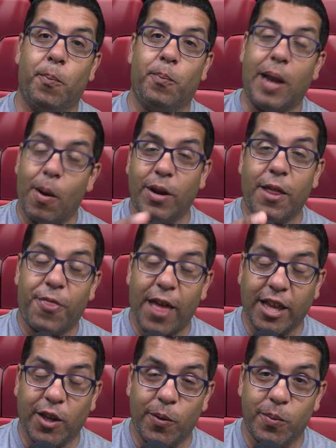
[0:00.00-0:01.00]
But I want to
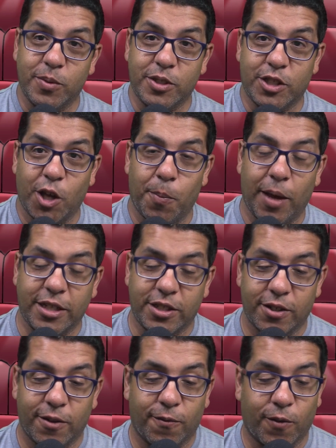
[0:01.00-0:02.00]
thank you so
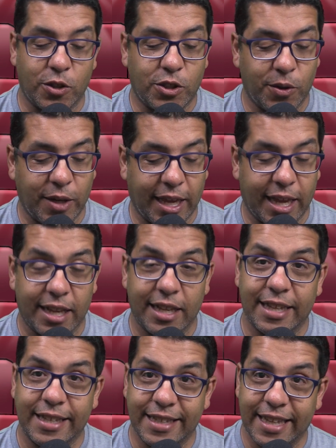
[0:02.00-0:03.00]
much for tuning in,
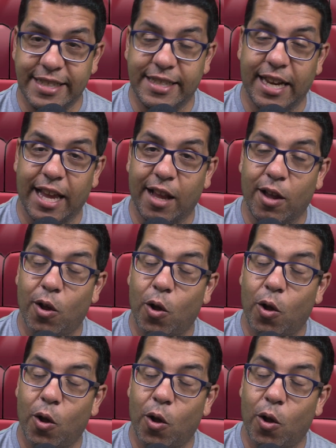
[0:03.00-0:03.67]
listening,